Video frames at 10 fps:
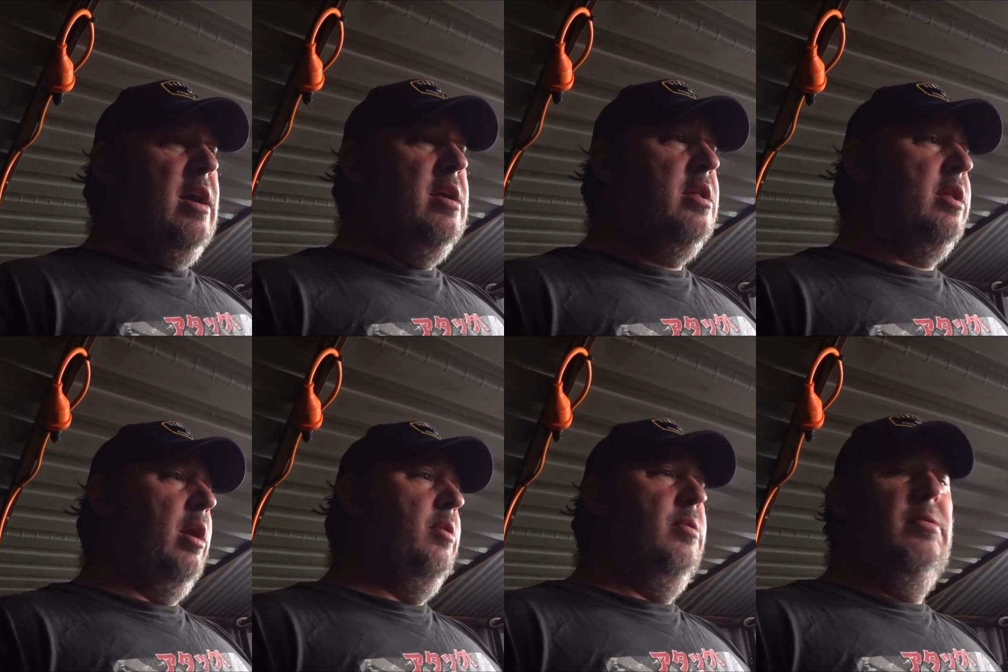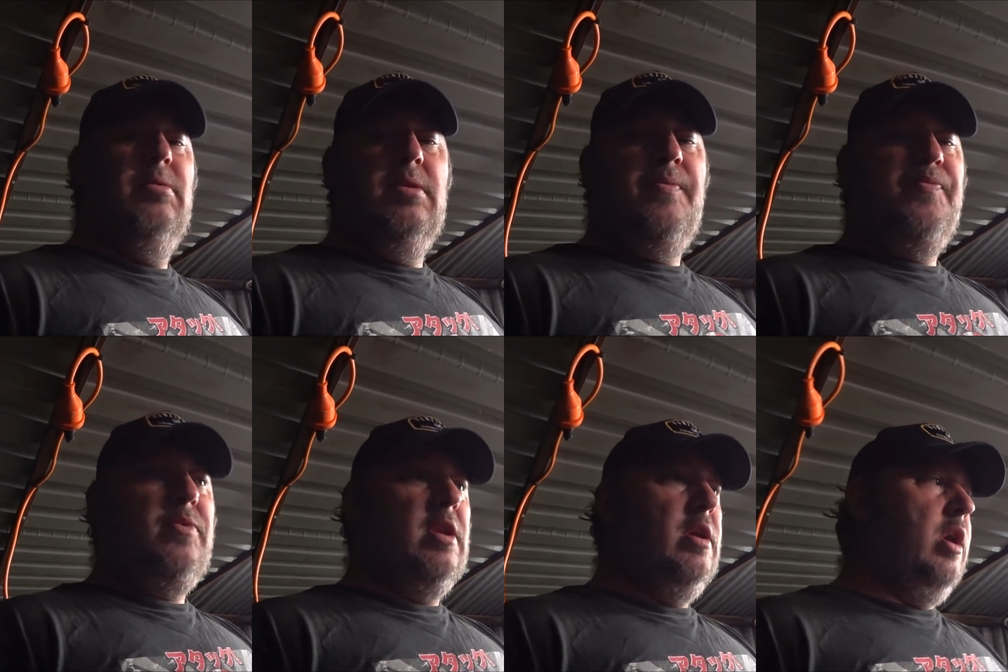So
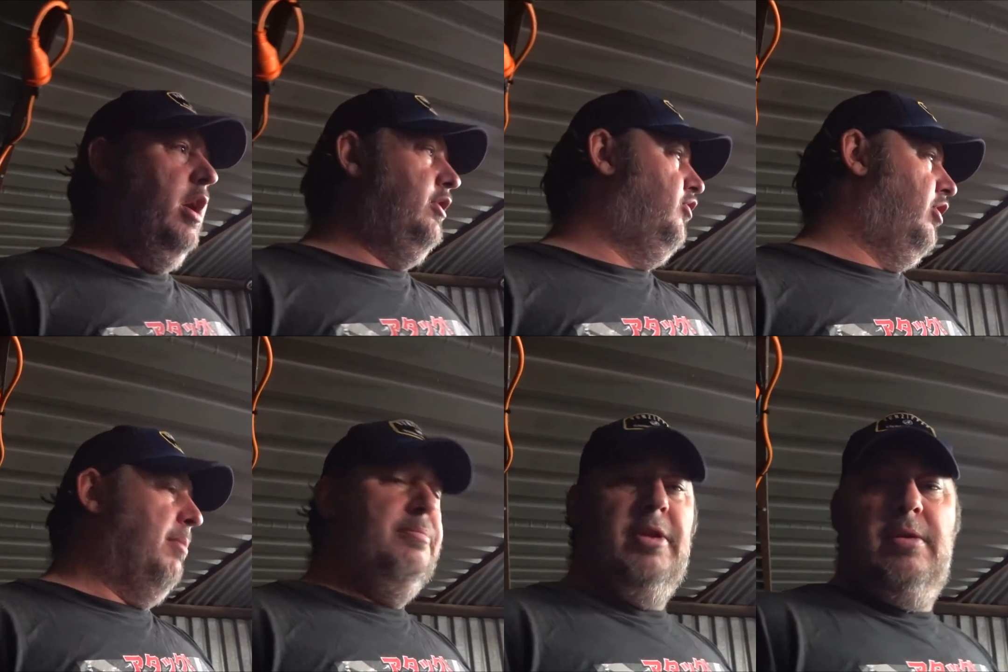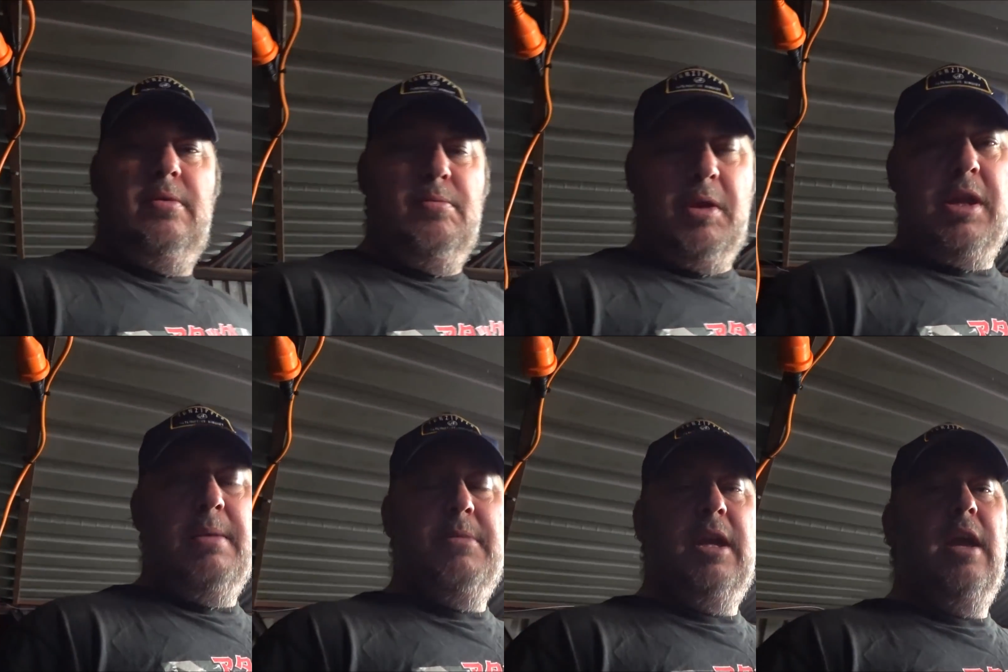I jumped it with
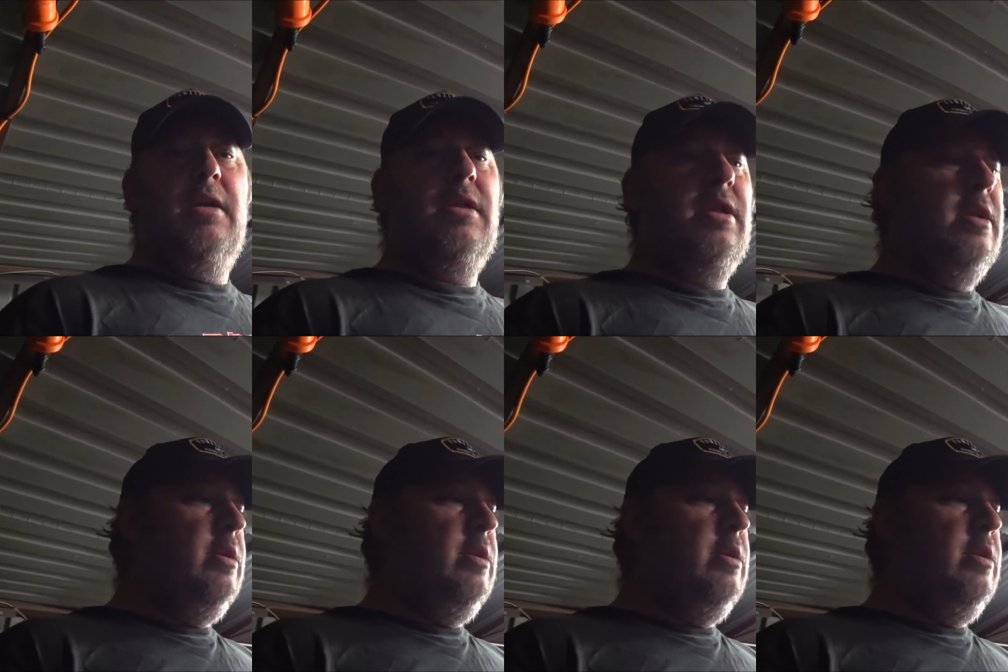something else